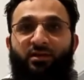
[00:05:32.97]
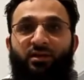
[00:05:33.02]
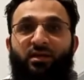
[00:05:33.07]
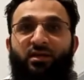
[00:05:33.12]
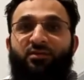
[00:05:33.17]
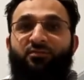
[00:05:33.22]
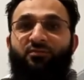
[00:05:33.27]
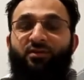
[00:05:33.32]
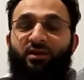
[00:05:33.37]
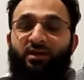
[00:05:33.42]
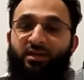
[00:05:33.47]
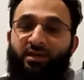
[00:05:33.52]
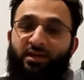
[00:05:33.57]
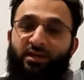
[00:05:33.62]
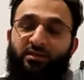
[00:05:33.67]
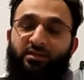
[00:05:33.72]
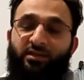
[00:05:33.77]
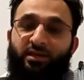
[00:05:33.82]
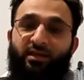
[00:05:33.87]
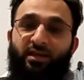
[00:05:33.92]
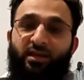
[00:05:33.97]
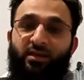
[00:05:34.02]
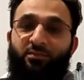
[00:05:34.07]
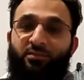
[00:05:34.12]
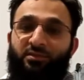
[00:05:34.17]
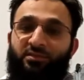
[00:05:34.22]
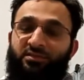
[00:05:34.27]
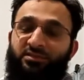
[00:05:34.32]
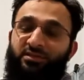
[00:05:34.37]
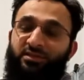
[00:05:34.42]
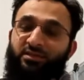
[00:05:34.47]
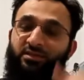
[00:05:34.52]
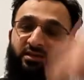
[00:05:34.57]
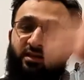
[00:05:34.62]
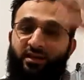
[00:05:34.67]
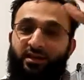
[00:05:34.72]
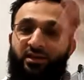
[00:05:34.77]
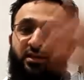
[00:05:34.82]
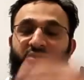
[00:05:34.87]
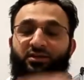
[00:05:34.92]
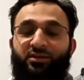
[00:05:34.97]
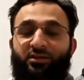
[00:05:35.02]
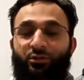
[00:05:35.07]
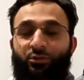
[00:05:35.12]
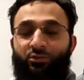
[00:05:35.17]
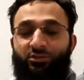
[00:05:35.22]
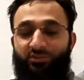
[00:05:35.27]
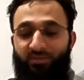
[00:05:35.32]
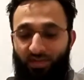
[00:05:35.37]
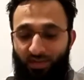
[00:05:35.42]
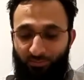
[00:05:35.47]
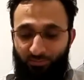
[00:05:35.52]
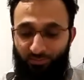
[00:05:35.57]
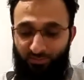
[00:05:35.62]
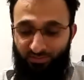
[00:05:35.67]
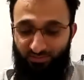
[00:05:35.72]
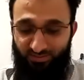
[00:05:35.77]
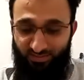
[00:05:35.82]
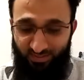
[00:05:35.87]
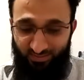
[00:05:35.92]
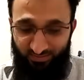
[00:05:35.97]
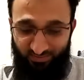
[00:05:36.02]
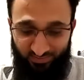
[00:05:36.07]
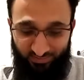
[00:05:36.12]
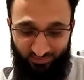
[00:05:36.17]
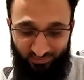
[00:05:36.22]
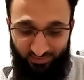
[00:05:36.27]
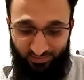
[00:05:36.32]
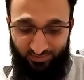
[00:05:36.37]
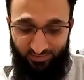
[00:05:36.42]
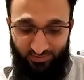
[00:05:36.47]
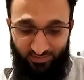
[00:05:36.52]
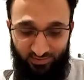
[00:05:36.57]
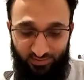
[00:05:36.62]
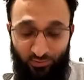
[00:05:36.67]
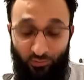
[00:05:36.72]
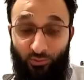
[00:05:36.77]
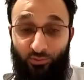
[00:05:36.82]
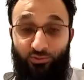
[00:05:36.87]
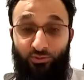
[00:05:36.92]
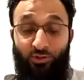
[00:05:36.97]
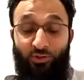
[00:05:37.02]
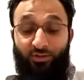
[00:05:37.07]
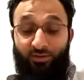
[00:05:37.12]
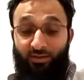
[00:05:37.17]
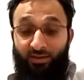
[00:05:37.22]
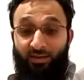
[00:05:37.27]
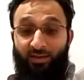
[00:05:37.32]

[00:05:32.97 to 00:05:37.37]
If again that happens, then again deuce happens, and it goes on.